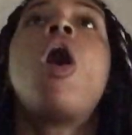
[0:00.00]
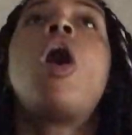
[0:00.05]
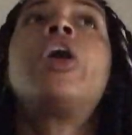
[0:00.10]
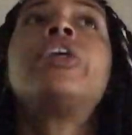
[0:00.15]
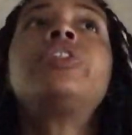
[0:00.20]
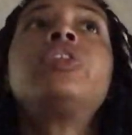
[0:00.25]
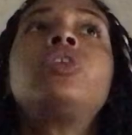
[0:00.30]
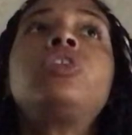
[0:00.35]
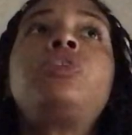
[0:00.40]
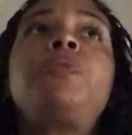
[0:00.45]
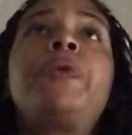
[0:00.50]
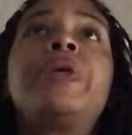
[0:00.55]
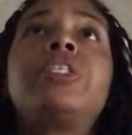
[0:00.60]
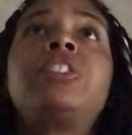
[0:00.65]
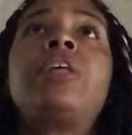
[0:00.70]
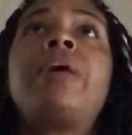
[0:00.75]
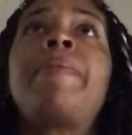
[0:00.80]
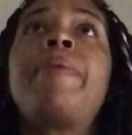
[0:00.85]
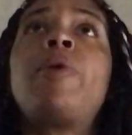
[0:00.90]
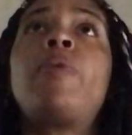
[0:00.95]
Also, Spirit,
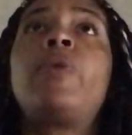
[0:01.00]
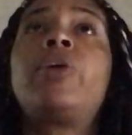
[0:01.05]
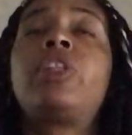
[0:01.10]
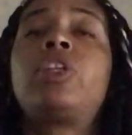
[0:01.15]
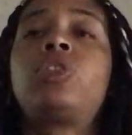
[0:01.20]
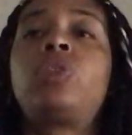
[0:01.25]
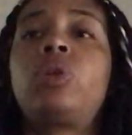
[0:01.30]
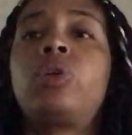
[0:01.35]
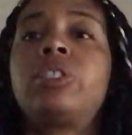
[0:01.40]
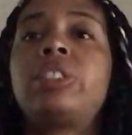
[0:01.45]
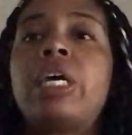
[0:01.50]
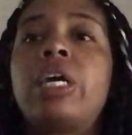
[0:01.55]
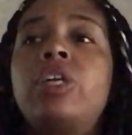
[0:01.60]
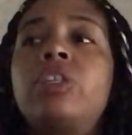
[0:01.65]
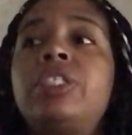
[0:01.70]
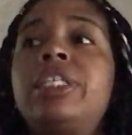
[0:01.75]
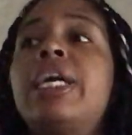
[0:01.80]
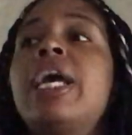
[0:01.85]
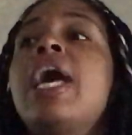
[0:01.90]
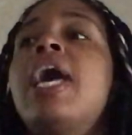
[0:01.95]
tell me what the Taurus
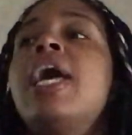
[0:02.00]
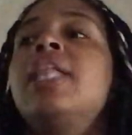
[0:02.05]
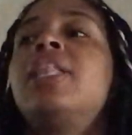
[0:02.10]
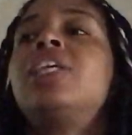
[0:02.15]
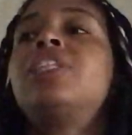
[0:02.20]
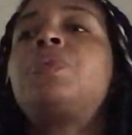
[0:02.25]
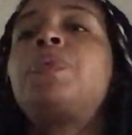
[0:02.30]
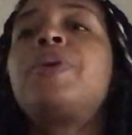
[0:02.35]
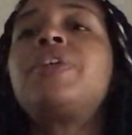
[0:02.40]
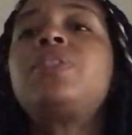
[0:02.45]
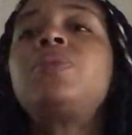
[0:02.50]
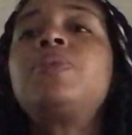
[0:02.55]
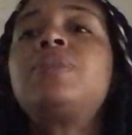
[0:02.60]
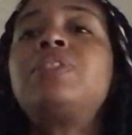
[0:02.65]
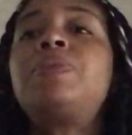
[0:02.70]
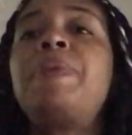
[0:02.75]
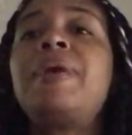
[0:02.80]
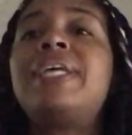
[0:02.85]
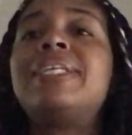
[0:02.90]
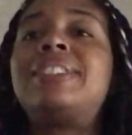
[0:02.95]
energy. This person
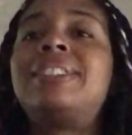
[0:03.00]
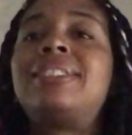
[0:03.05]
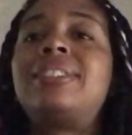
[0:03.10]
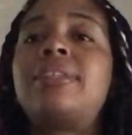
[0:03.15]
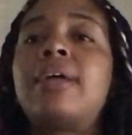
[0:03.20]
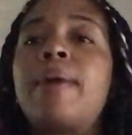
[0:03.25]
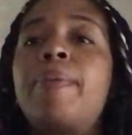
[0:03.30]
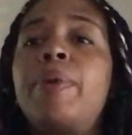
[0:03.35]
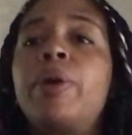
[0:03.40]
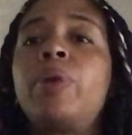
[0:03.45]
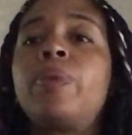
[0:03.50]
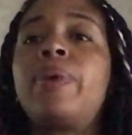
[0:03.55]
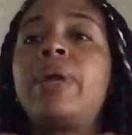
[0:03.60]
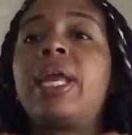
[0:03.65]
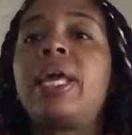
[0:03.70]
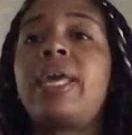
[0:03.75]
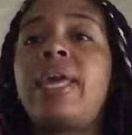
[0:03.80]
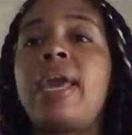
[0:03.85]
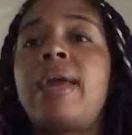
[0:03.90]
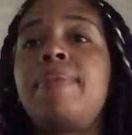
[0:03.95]
was being stubborn when
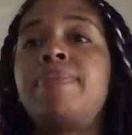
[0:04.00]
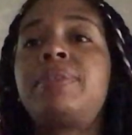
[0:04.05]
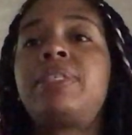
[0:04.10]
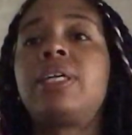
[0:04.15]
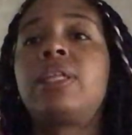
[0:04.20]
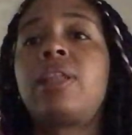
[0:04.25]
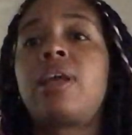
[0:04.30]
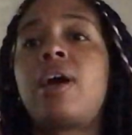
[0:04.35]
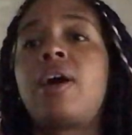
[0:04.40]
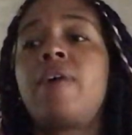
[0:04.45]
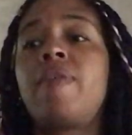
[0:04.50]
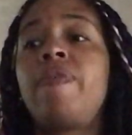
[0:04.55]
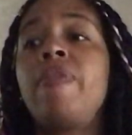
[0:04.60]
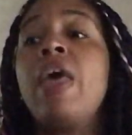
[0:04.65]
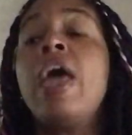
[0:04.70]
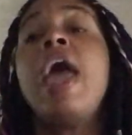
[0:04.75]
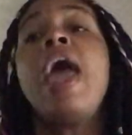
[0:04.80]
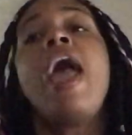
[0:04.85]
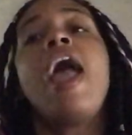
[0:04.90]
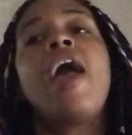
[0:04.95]
it came to love.
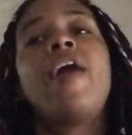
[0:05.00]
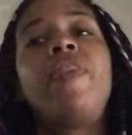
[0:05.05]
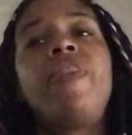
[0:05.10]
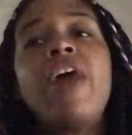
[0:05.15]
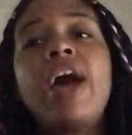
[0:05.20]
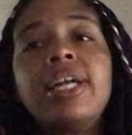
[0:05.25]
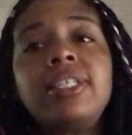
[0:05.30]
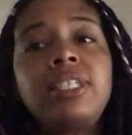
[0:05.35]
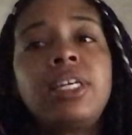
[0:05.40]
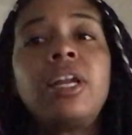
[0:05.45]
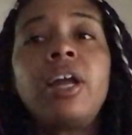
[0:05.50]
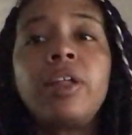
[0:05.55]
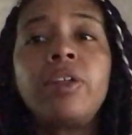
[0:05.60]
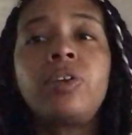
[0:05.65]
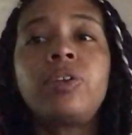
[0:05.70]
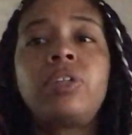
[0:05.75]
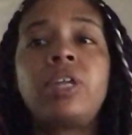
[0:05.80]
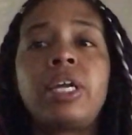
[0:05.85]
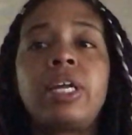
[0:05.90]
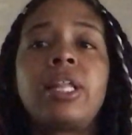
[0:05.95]
And that's
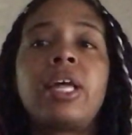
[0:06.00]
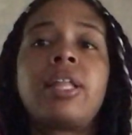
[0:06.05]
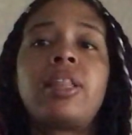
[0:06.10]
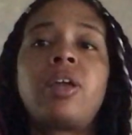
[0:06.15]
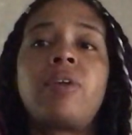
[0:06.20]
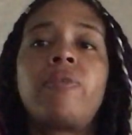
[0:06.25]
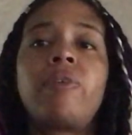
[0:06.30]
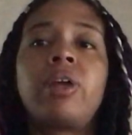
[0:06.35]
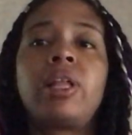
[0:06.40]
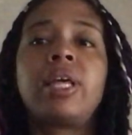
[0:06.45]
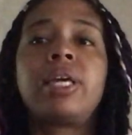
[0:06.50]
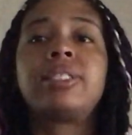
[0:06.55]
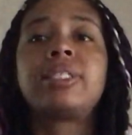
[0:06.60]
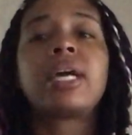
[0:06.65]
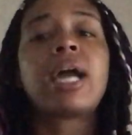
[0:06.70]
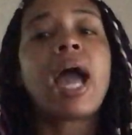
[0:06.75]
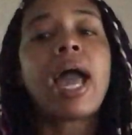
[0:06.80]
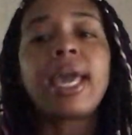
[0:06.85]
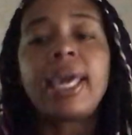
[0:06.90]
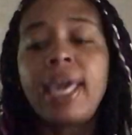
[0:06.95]
another thing that they realized.
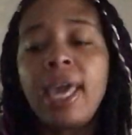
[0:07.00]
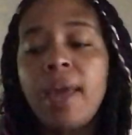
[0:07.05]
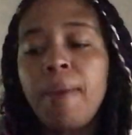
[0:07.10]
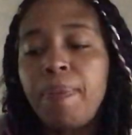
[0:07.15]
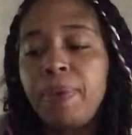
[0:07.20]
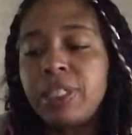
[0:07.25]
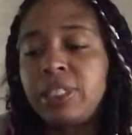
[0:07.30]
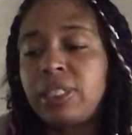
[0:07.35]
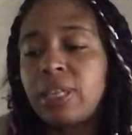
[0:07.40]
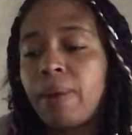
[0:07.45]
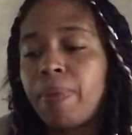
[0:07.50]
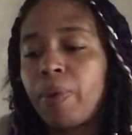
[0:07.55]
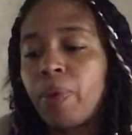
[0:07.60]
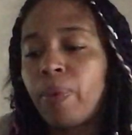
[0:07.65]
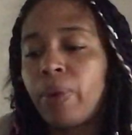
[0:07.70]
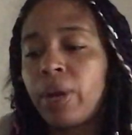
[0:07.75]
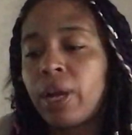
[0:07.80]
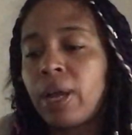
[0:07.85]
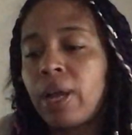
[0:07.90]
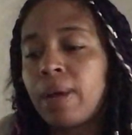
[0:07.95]
Like, I can't be stubborn
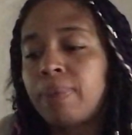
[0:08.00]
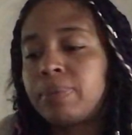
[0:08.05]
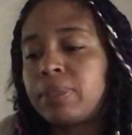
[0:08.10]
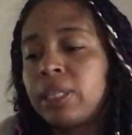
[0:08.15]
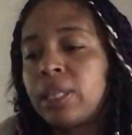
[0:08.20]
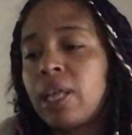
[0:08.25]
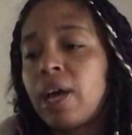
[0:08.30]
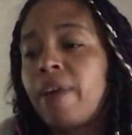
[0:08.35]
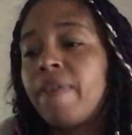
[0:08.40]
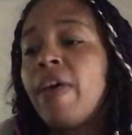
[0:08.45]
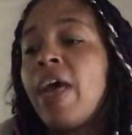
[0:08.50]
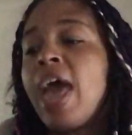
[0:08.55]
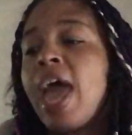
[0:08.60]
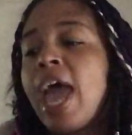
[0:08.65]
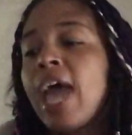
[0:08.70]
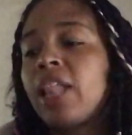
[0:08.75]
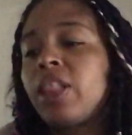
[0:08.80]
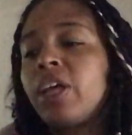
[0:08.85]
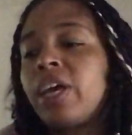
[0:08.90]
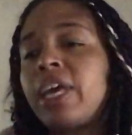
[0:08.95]
when it comes to love.
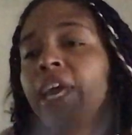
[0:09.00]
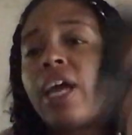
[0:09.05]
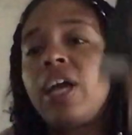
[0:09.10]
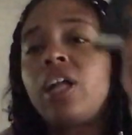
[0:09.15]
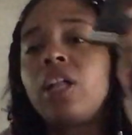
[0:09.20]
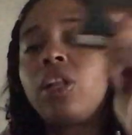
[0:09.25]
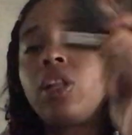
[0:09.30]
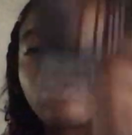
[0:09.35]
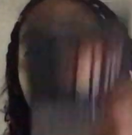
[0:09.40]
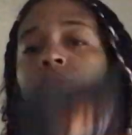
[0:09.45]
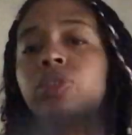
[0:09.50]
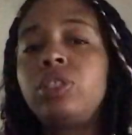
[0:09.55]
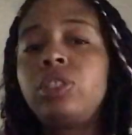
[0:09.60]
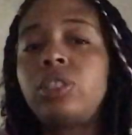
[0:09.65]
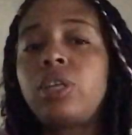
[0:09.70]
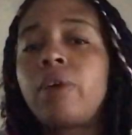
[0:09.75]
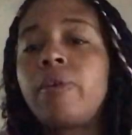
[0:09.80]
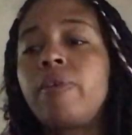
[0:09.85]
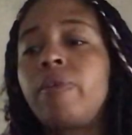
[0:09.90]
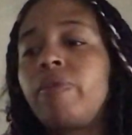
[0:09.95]
And look at conclusions
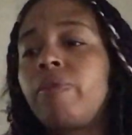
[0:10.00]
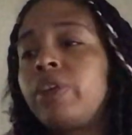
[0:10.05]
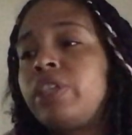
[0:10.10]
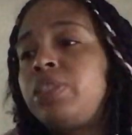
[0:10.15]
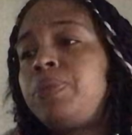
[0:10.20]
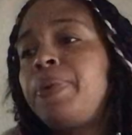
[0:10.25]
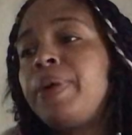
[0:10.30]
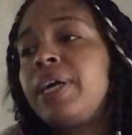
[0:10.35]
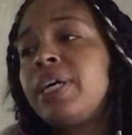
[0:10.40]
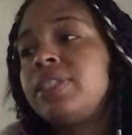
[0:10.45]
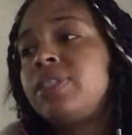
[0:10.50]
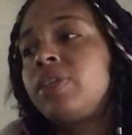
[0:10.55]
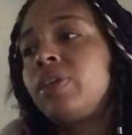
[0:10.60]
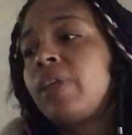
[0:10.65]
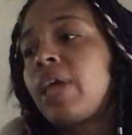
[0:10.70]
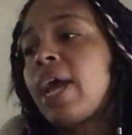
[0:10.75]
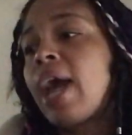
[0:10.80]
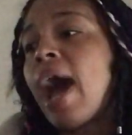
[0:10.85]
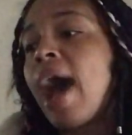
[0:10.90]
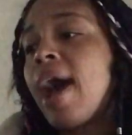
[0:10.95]
are in reach because they're
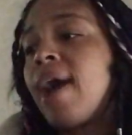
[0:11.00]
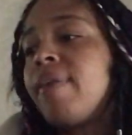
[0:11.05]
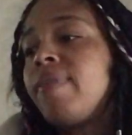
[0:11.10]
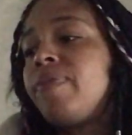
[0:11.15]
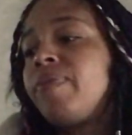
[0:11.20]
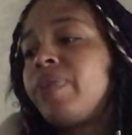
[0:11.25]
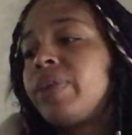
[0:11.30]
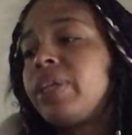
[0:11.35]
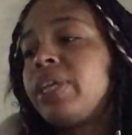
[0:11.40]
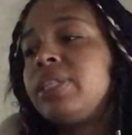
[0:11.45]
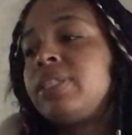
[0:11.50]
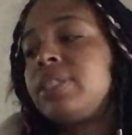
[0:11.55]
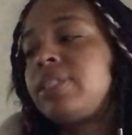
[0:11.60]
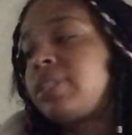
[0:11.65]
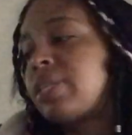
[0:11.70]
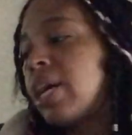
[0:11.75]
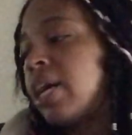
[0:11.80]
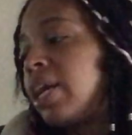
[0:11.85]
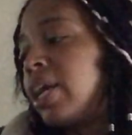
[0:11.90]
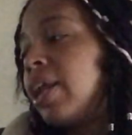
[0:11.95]
like, I really
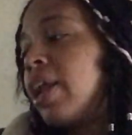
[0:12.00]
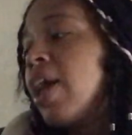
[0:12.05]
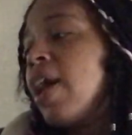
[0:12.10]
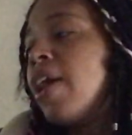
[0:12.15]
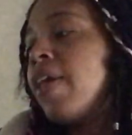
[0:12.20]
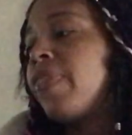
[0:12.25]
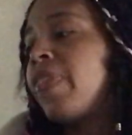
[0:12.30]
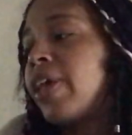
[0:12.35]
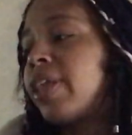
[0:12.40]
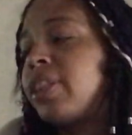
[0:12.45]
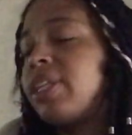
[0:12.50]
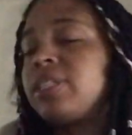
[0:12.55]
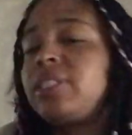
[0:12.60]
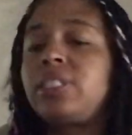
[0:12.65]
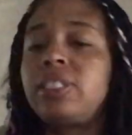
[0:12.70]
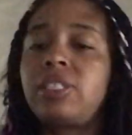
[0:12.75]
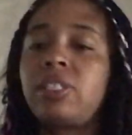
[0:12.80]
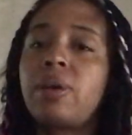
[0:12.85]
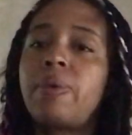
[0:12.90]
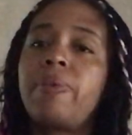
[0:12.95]
decided that this
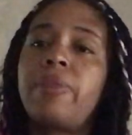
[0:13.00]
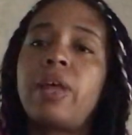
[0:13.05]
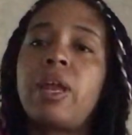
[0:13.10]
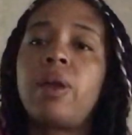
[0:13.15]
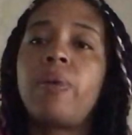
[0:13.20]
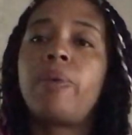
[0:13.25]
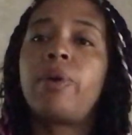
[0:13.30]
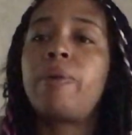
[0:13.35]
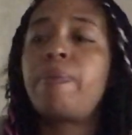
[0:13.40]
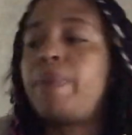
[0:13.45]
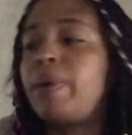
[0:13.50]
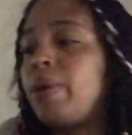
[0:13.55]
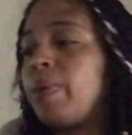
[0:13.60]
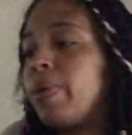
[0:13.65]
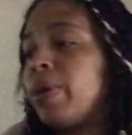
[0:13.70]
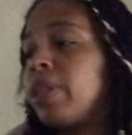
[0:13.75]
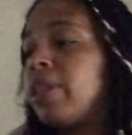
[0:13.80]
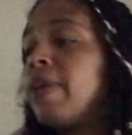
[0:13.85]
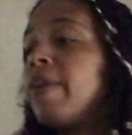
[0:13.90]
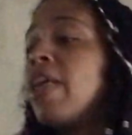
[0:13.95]
is someone that I want to be
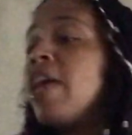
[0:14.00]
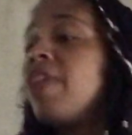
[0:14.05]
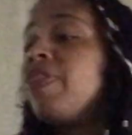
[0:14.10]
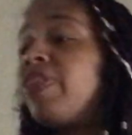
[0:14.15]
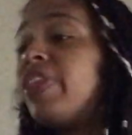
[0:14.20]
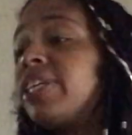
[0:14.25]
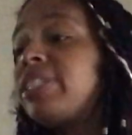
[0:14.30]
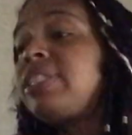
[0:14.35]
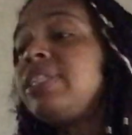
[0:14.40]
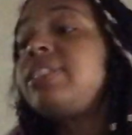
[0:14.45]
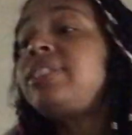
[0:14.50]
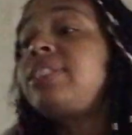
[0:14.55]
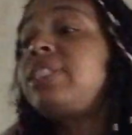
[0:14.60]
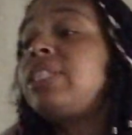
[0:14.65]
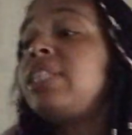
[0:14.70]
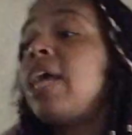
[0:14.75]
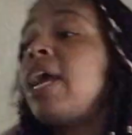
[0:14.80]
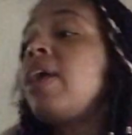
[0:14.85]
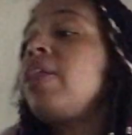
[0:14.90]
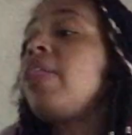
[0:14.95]
with. This is,
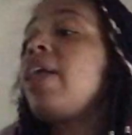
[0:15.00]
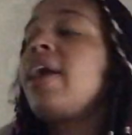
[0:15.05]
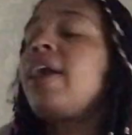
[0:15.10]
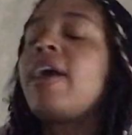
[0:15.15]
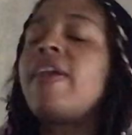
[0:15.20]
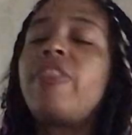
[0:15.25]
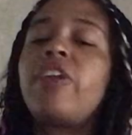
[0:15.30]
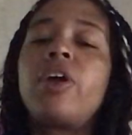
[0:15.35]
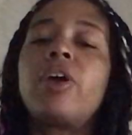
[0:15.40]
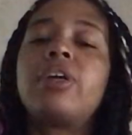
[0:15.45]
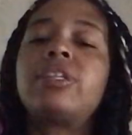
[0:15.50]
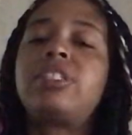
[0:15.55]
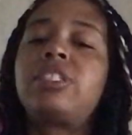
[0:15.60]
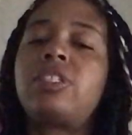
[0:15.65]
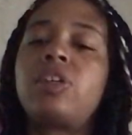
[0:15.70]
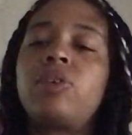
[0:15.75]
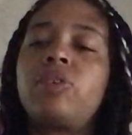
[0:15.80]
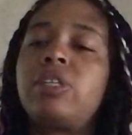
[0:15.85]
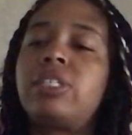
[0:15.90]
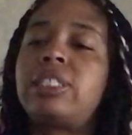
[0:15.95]
they're
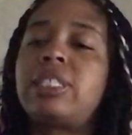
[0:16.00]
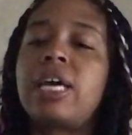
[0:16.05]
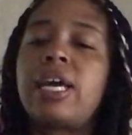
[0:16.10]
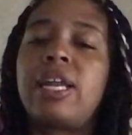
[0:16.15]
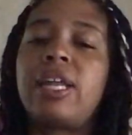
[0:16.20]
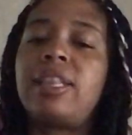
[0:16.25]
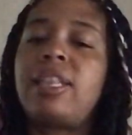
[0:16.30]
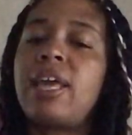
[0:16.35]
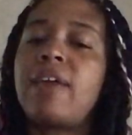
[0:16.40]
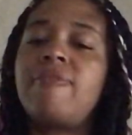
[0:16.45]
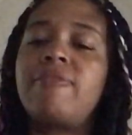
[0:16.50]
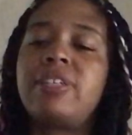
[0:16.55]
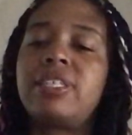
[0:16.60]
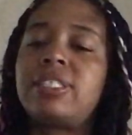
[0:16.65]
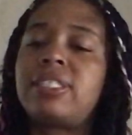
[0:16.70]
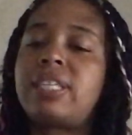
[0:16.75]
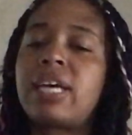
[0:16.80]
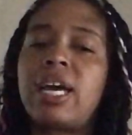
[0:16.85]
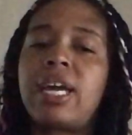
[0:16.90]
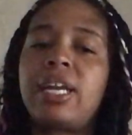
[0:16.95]
so decided. They've
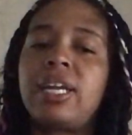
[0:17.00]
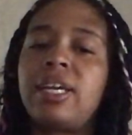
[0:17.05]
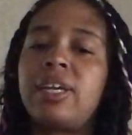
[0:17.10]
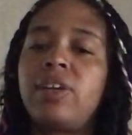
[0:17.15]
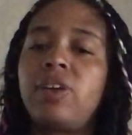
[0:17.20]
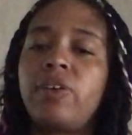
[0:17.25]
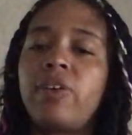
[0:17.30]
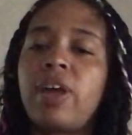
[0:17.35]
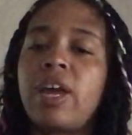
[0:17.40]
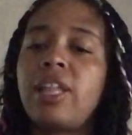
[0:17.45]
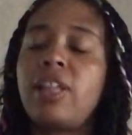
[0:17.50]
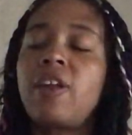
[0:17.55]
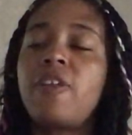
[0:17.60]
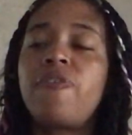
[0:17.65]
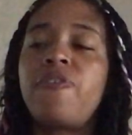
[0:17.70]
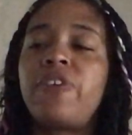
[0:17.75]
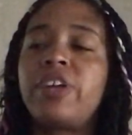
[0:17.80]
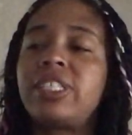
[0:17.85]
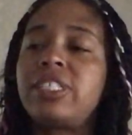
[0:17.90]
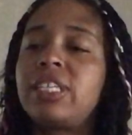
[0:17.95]
decided, okay? They're
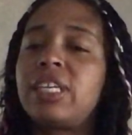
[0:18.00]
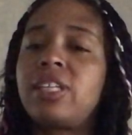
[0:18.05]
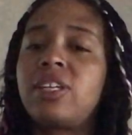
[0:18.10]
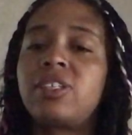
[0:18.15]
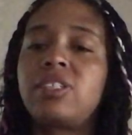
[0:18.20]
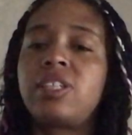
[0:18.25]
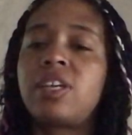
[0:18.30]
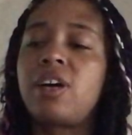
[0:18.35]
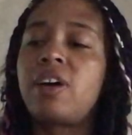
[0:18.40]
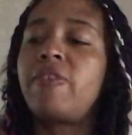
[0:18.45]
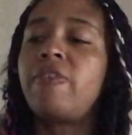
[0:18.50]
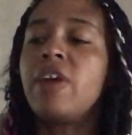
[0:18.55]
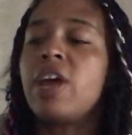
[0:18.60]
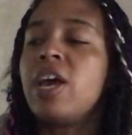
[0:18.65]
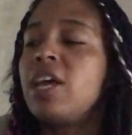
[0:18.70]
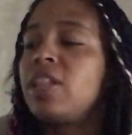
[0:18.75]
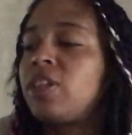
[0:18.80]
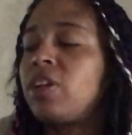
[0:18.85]
fixing themselves.